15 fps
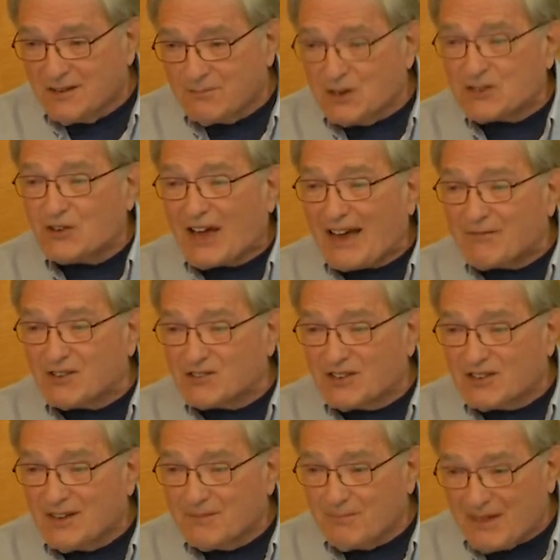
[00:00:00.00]
but you have a
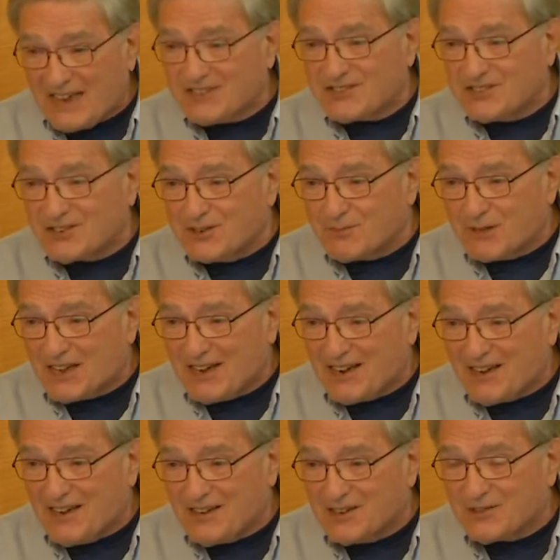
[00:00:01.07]
mass in your,
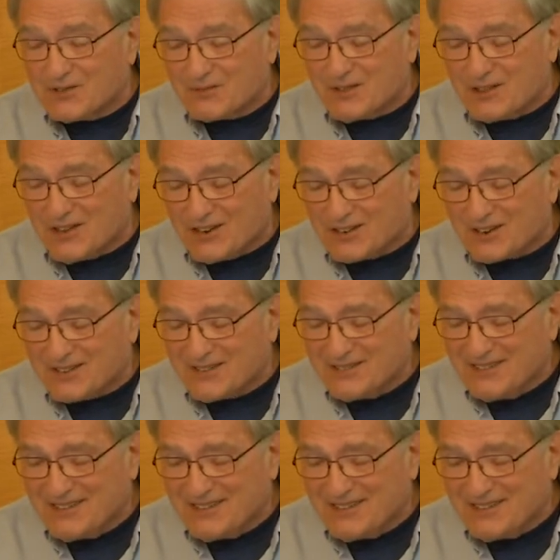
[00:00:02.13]
bla- in your lung.